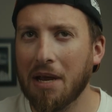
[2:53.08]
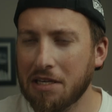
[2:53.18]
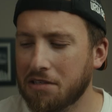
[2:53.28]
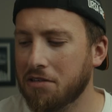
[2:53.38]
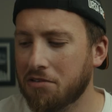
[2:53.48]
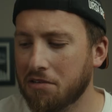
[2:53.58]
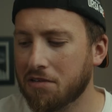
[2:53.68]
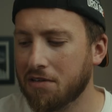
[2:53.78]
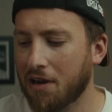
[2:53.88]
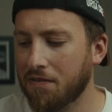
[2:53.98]
is this
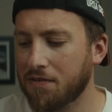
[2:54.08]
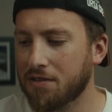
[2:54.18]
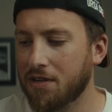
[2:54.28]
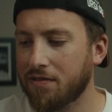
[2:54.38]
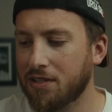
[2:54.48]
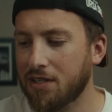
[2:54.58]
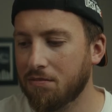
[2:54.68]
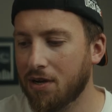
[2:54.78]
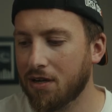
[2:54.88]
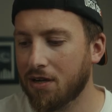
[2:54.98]
just an iPhone
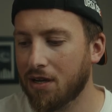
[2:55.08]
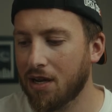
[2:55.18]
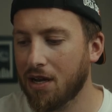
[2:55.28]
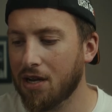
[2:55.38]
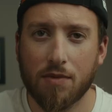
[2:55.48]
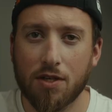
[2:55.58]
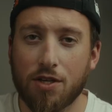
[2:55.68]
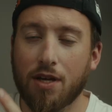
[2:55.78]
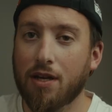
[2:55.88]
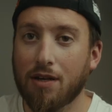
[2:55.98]
17 bug?
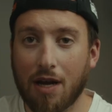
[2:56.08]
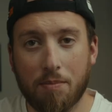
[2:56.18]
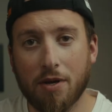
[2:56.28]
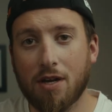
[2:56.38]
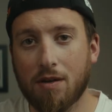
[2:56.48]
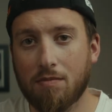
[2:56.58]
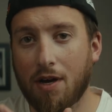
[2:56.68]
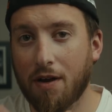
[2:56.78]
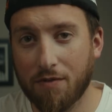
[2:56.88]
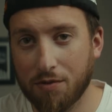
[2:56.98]
So then I pick up
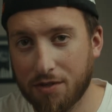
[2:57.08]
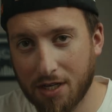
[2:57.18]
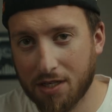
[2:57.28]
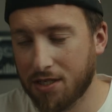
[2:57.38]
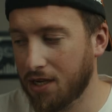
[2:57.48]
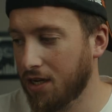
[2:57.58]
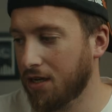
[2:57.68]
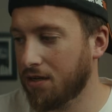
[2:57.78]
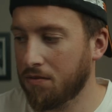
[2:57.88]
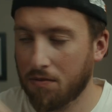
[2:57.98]
my iPhone
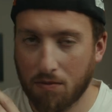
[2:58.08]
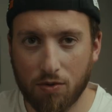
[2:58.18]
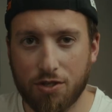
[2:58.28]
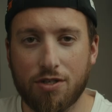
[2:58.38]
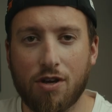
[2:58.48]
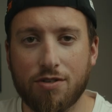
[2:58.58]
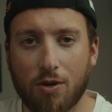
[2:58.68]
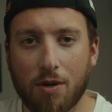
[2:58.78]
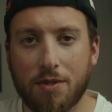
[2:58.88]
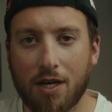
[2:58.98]
16, which is
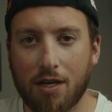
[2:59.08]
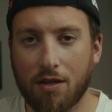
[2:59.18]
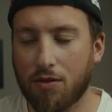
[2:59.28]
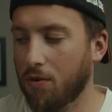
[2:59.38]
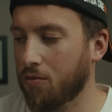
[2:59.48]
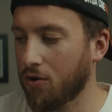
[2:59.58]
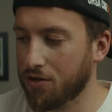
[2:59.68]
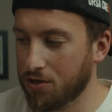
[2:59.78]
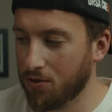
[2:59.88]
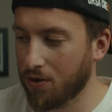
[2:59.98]
also updated to
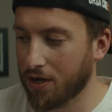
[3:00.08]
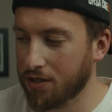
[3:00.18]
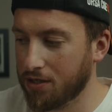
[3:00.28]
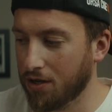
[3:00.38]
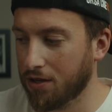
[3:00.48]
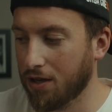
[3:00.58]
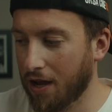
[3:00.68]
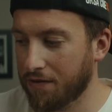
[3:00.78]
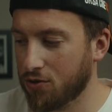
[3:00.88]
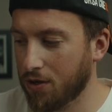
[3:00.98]
3.2. I can see all the
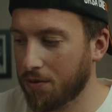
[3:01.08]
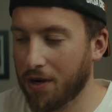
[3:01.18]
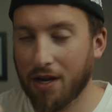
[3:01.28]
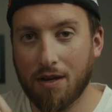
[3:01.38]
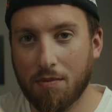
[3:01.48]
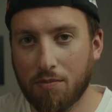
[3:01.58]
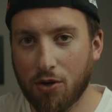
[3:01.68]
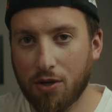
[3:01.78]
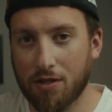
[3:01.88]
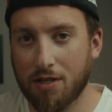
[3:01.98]
live stream. I
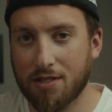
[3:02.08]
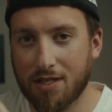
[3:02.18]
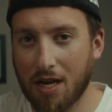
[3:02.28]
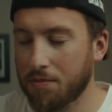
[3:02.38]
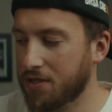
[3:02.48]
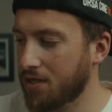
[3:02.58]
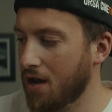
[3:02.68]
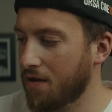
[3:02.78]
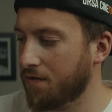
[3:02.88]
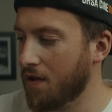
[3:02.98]
input the same
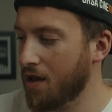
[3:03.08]
stuff,